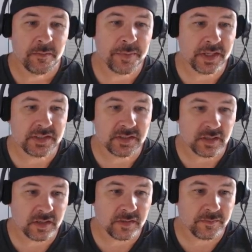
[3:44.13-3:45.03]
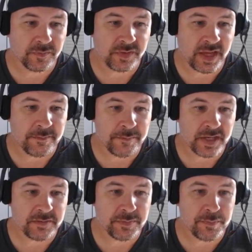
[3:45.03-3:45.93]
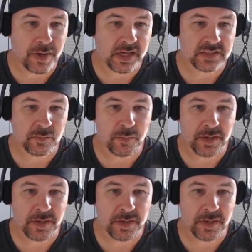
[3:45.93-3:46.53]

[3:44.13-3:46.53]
but that might be possible,